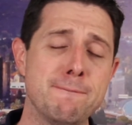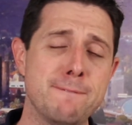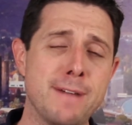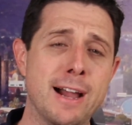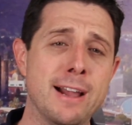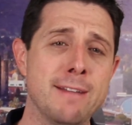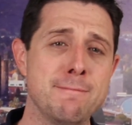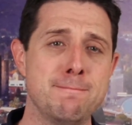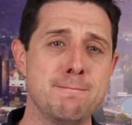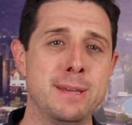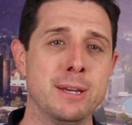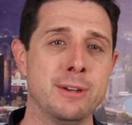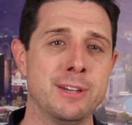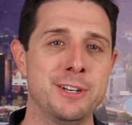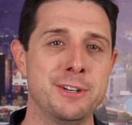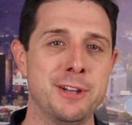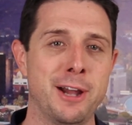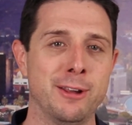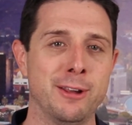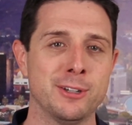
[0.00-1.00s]
$5
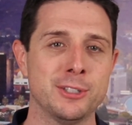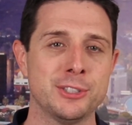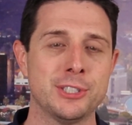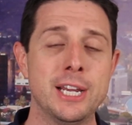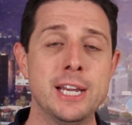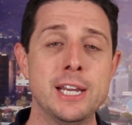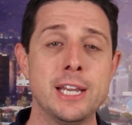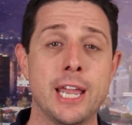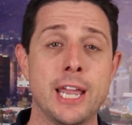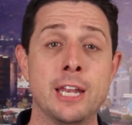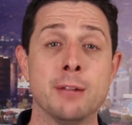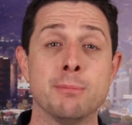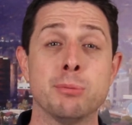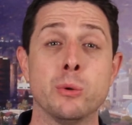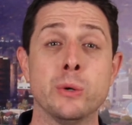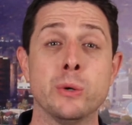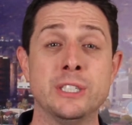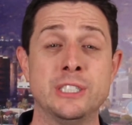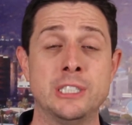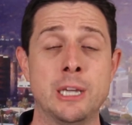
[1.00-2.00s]
billion and
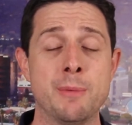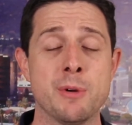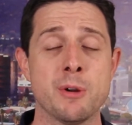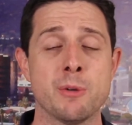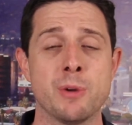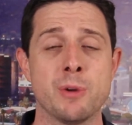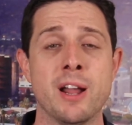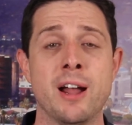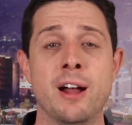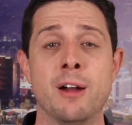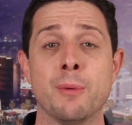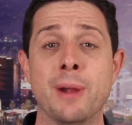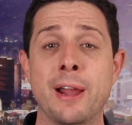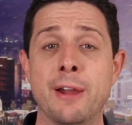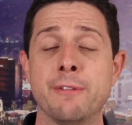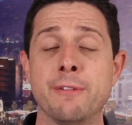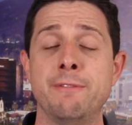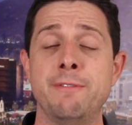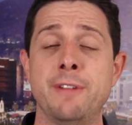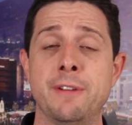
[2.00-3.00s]
employs somewhere
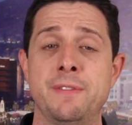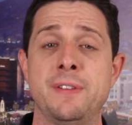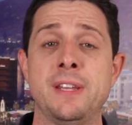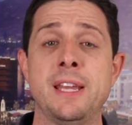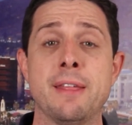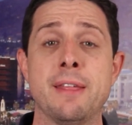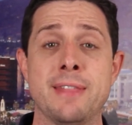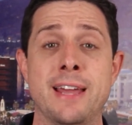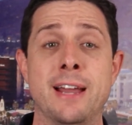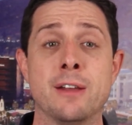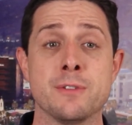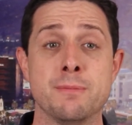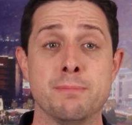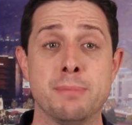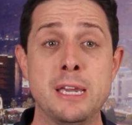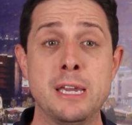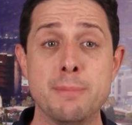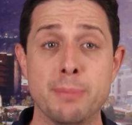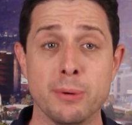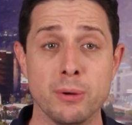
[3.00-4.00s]
around 50,000
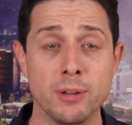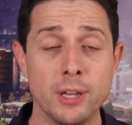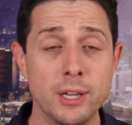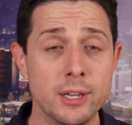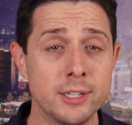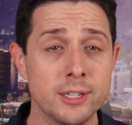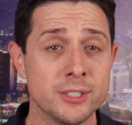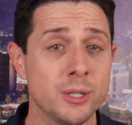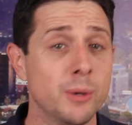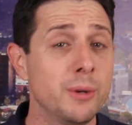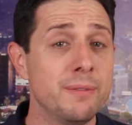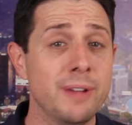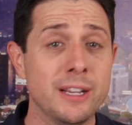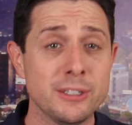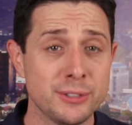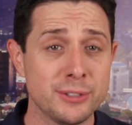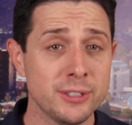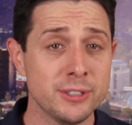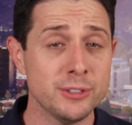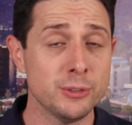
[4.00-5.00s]
people. So
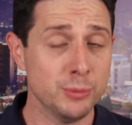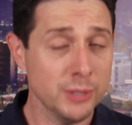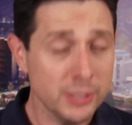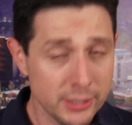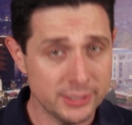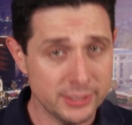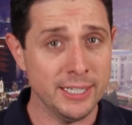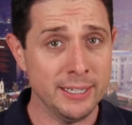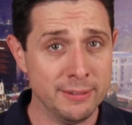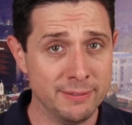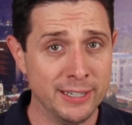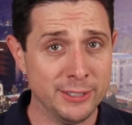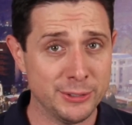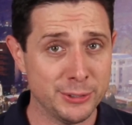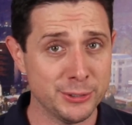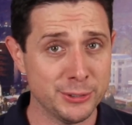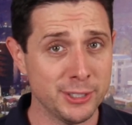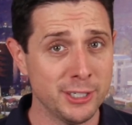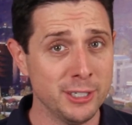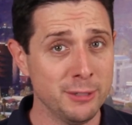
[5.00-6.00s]
investors, real estate
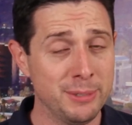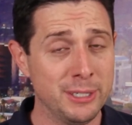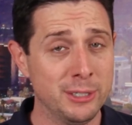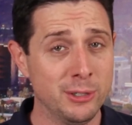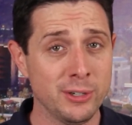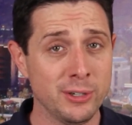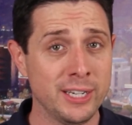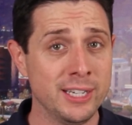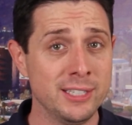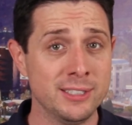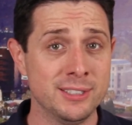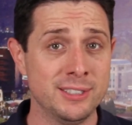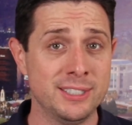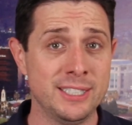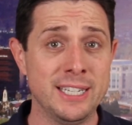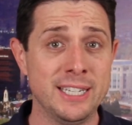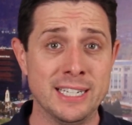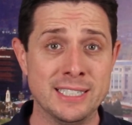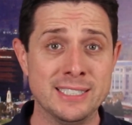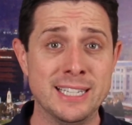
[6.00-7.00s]
investors, are going to be looking to
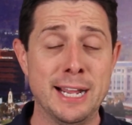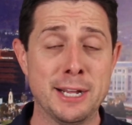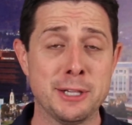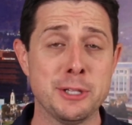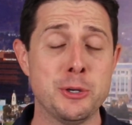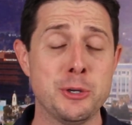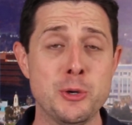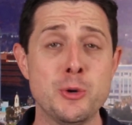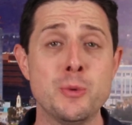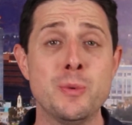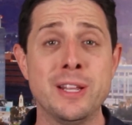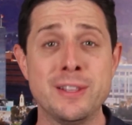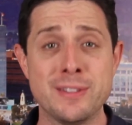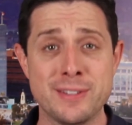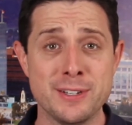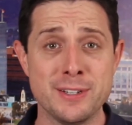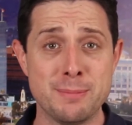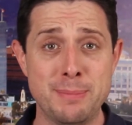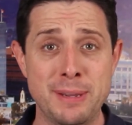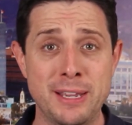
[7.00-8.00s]
see exactly who wins
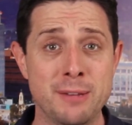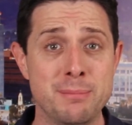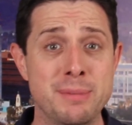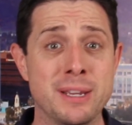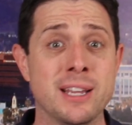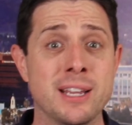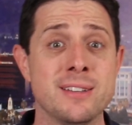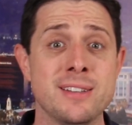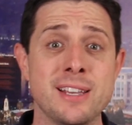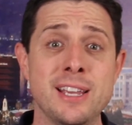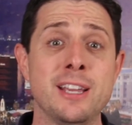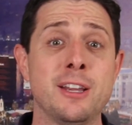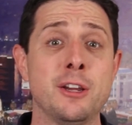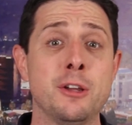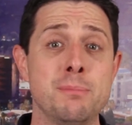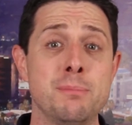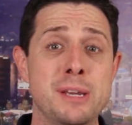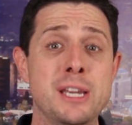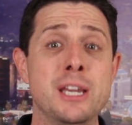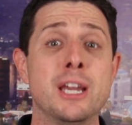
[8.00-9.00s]
this bid because it
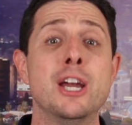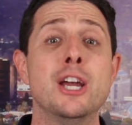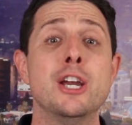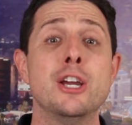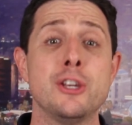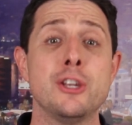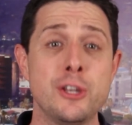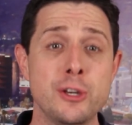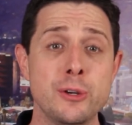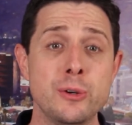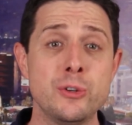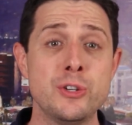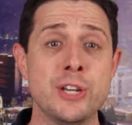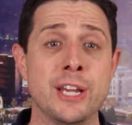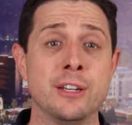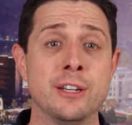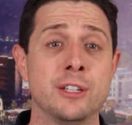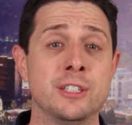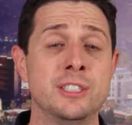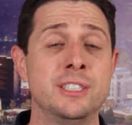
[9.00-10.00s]
could be huge
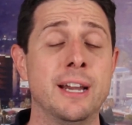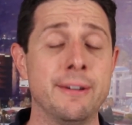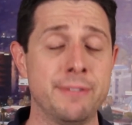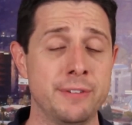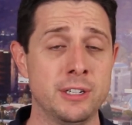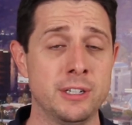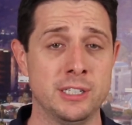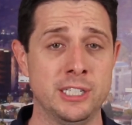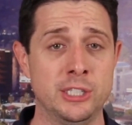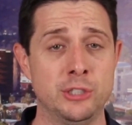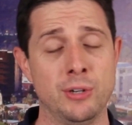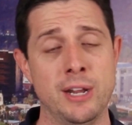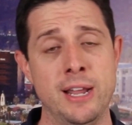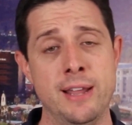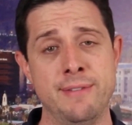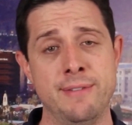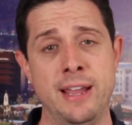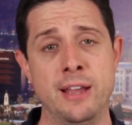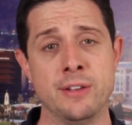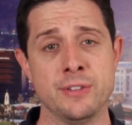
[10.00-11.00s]
and could definitely
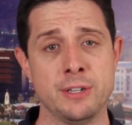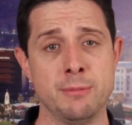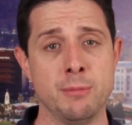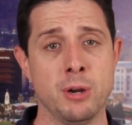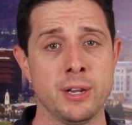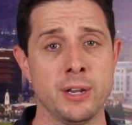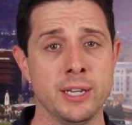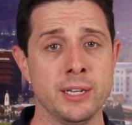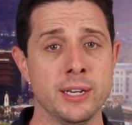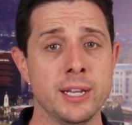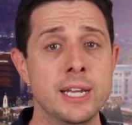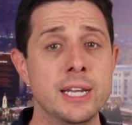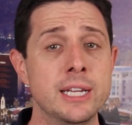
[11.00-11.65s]
drive housing market.